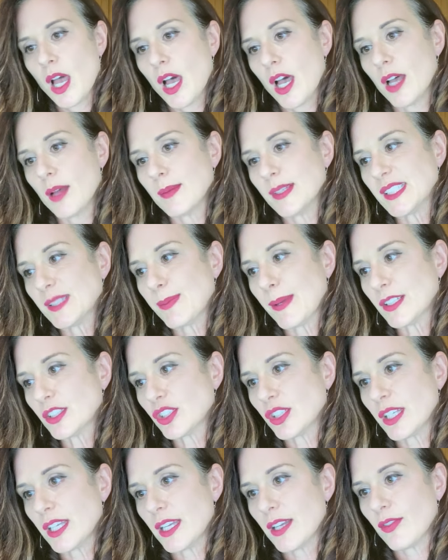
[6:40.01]

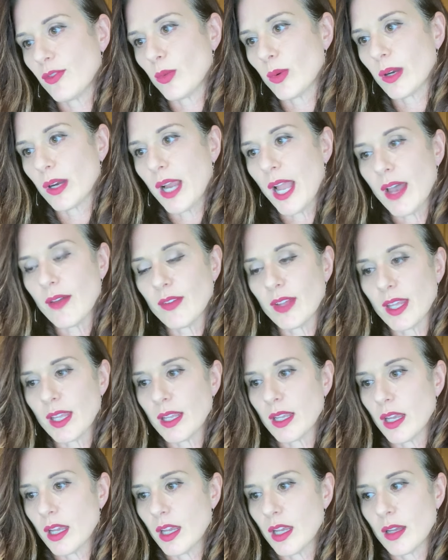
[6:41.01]
especially if we're
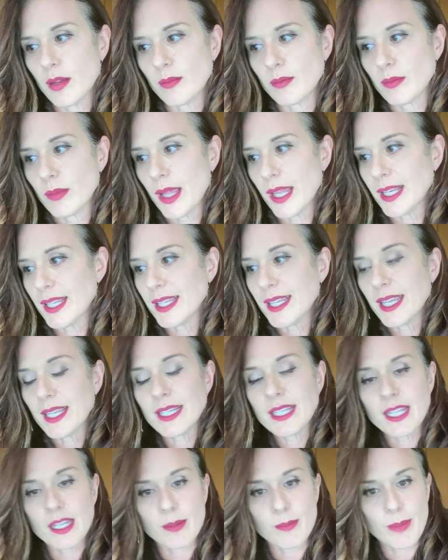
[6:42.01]
having any
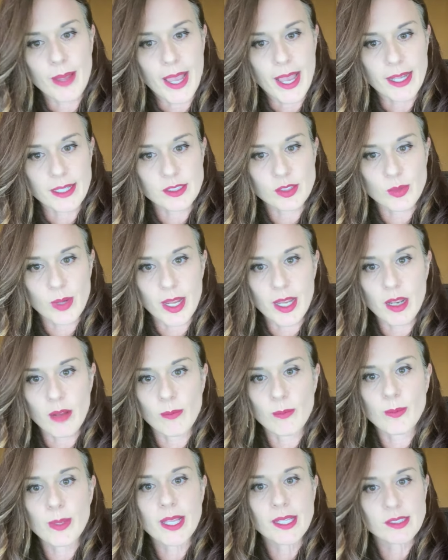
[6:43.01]
kidney impacts, right,
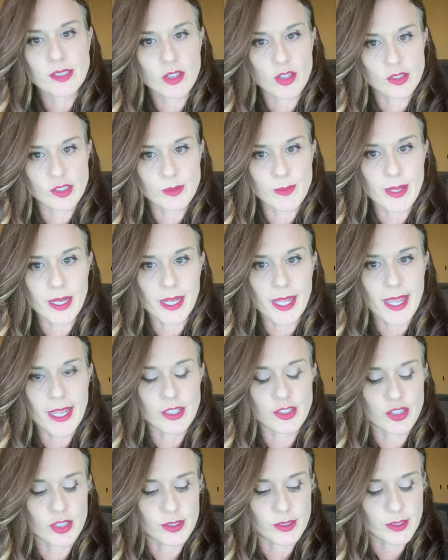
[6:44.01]
because of those
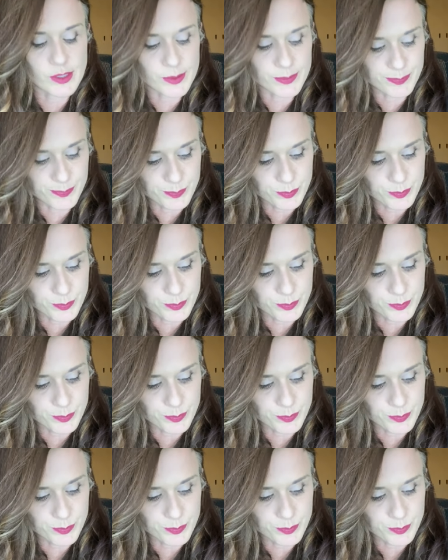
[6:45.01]
medications.